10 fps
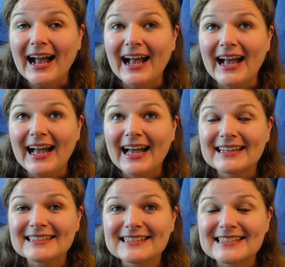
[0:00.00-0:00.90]

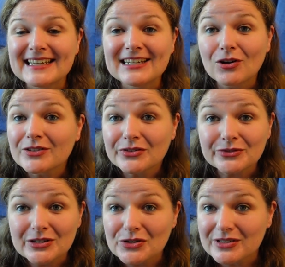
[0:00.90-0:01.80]
And it also
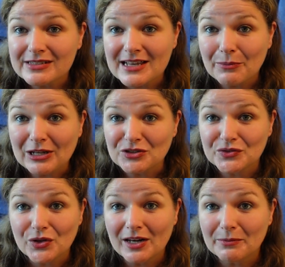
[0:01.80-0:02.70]
reduces the amount of
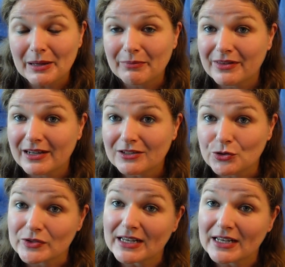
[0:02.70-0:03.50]
toilet paper that I use.